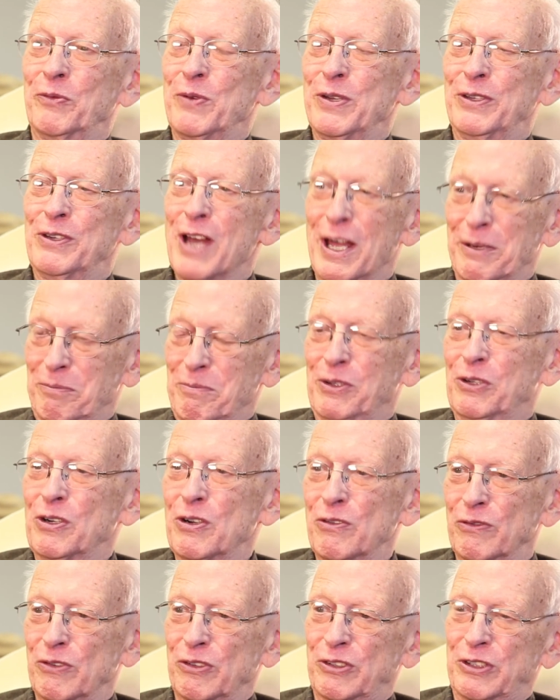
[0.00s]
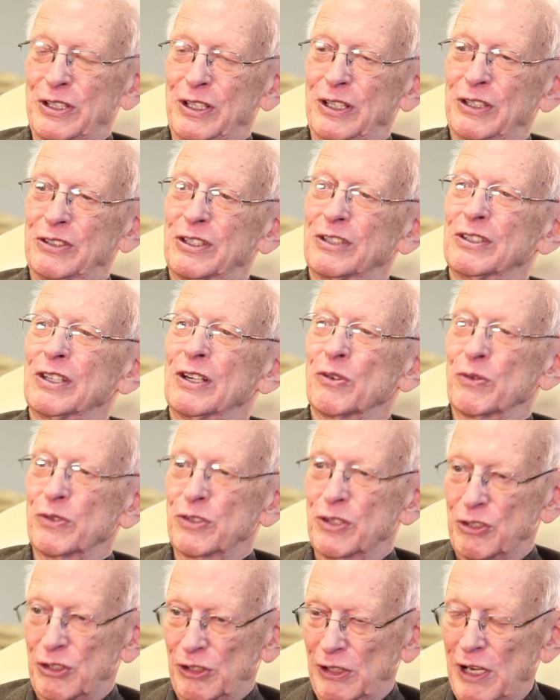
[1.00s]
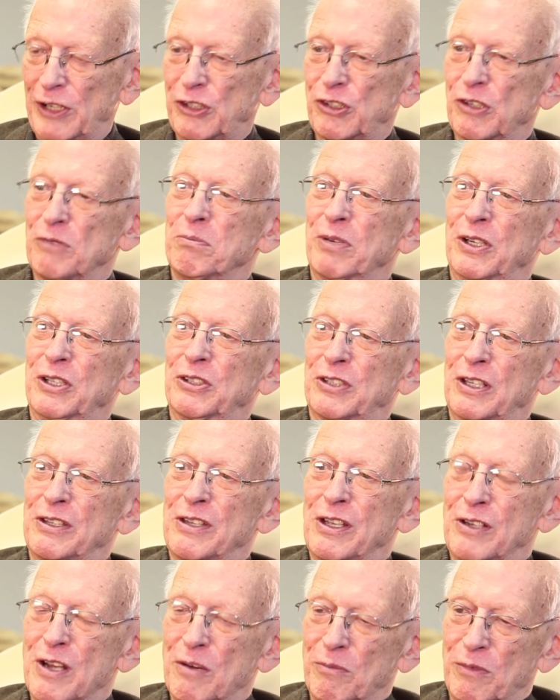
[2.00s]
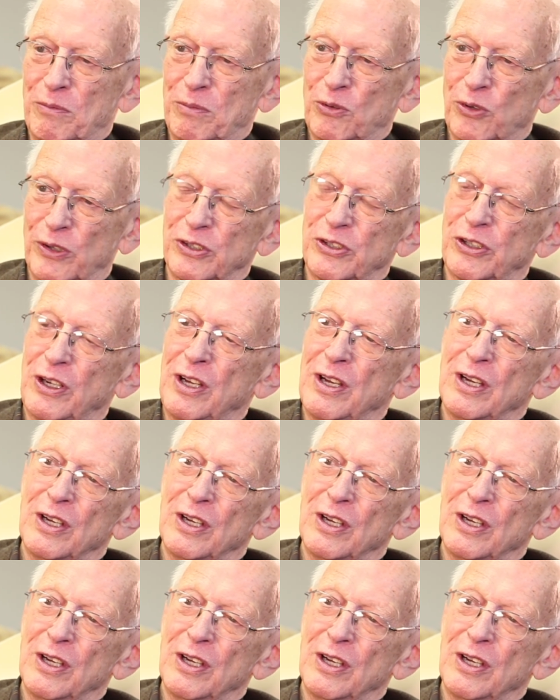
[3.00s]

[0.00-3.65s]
we'd not been overseas, and there was a selection based on the number of points.